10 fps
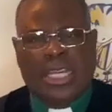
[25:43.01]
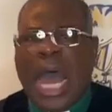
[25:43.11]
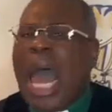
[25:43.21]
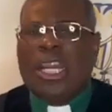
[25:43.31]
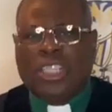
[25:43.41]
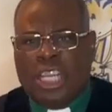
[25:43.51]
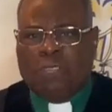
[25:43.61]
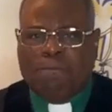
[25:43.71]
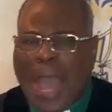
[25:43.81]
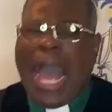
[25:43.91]
Knowledge
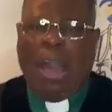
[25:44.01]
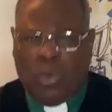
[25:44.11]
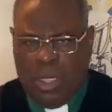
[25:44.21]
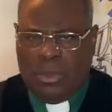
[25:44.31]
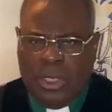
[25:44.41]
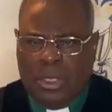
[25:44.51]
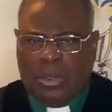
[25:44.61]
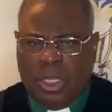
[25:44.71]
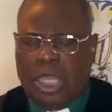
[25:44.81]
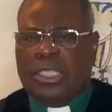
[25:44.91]
is power,
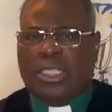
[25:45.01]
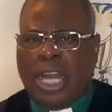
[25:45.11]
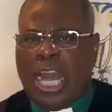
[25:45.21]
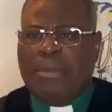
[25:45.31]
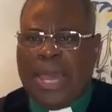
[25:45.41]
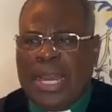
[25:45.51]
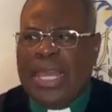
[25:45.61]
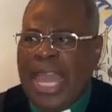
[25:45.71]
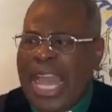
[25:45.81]
good God Almighty,